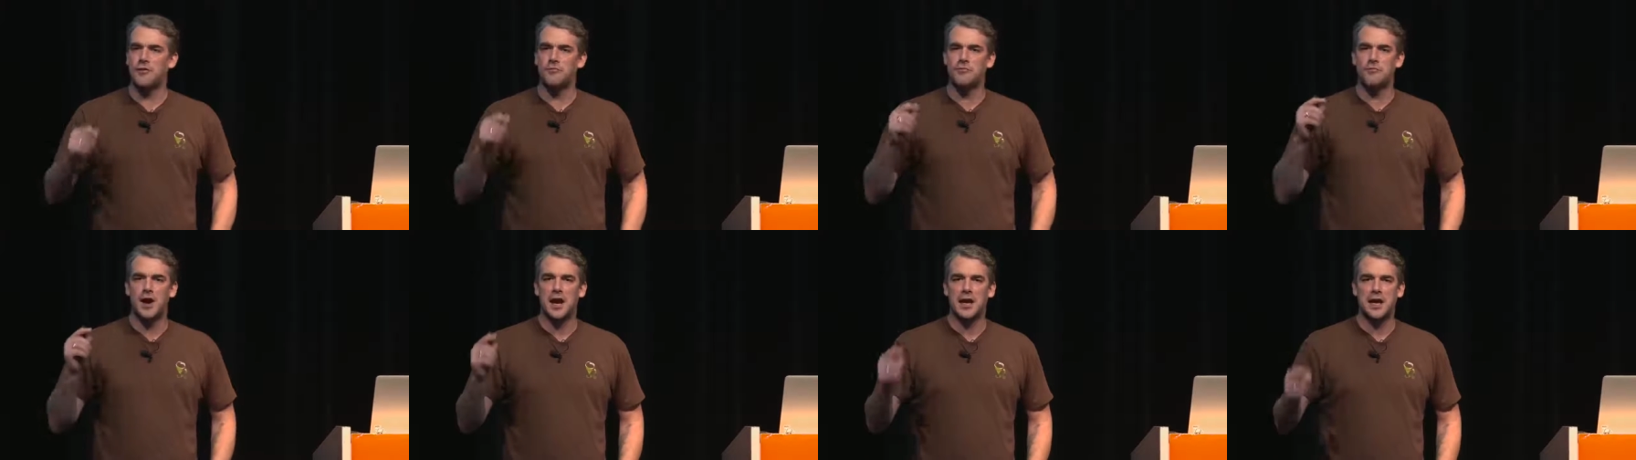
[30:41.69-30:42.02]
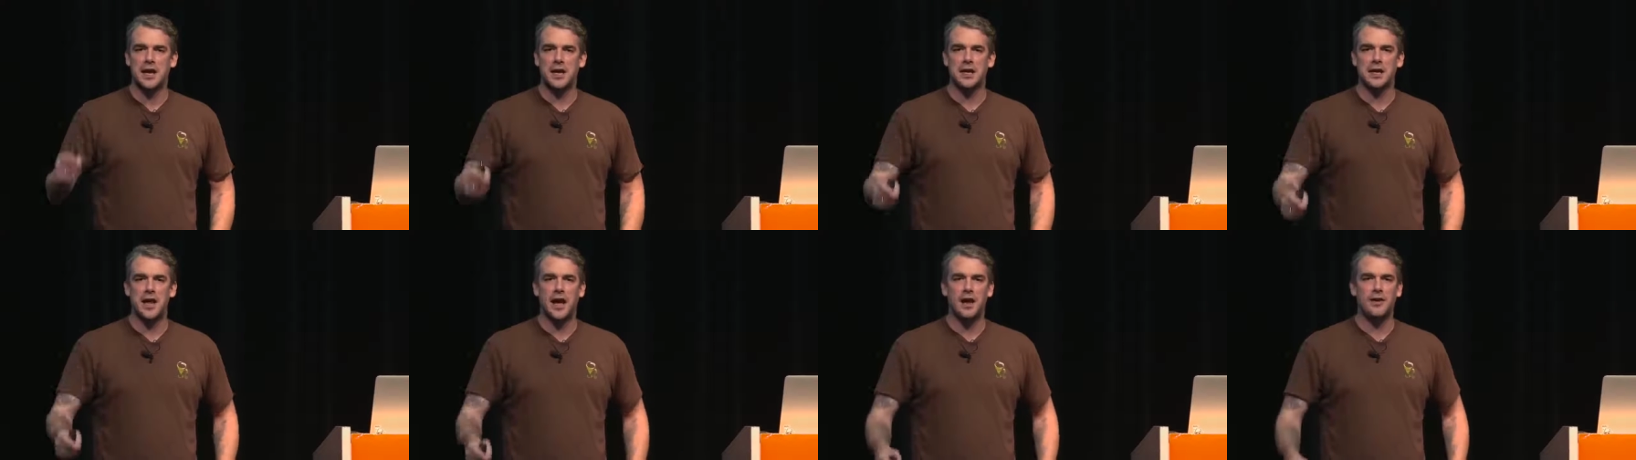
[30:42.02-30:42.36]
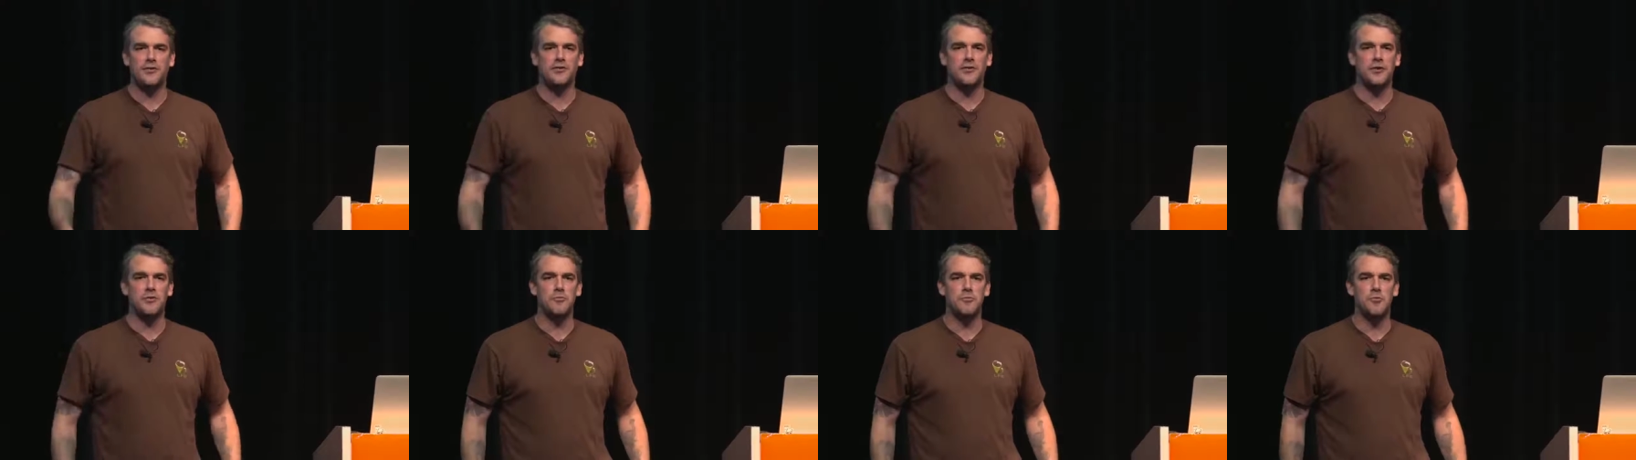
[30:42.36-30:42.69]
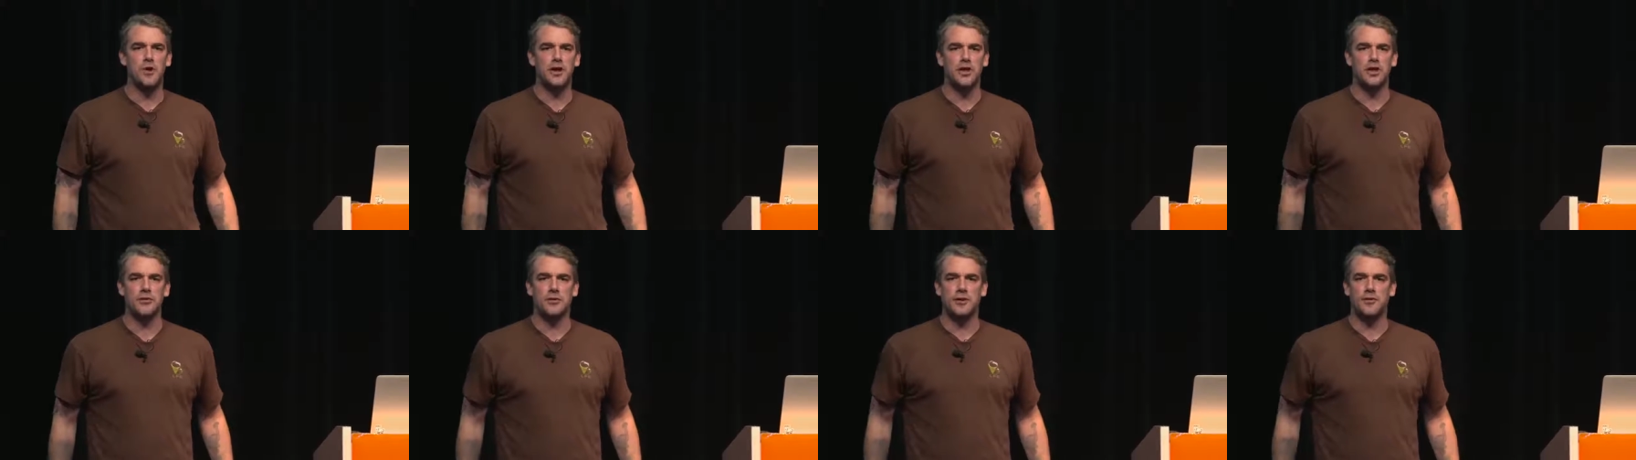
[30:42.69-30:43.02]
and recognize it
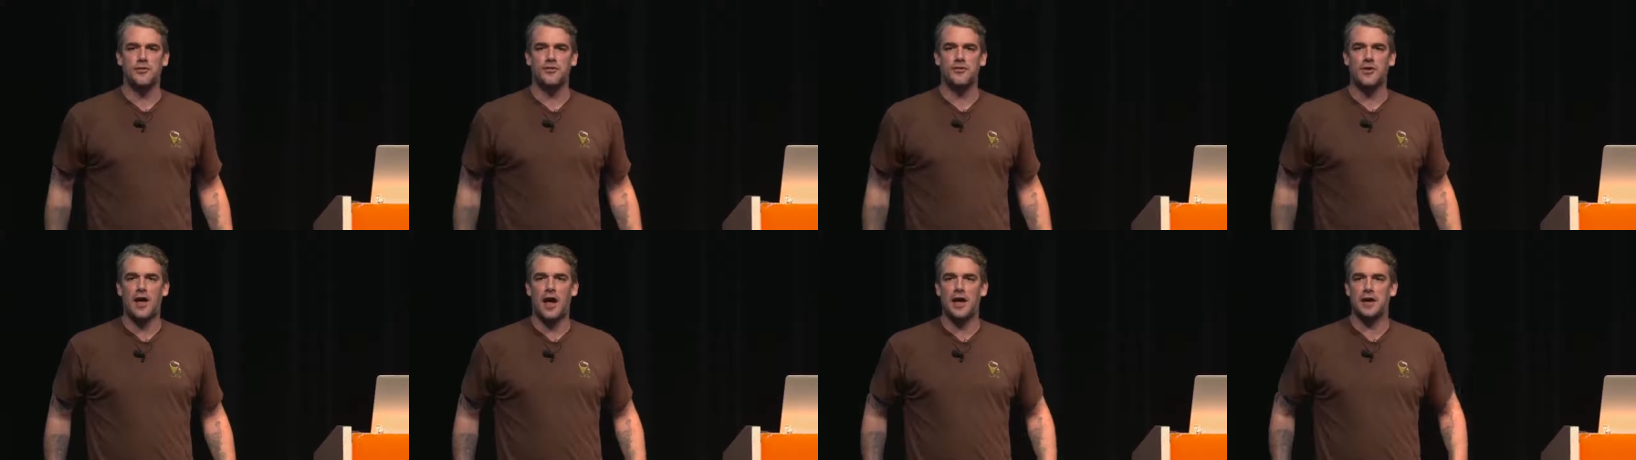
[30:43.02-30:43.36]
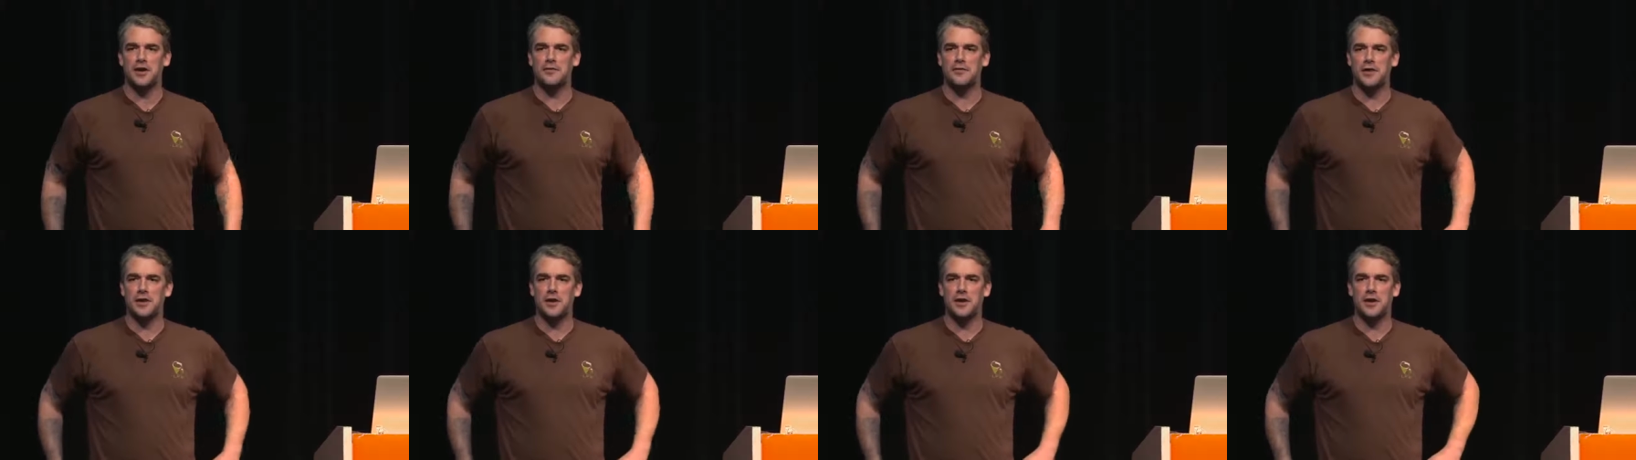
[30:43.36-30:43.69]
when you're inside of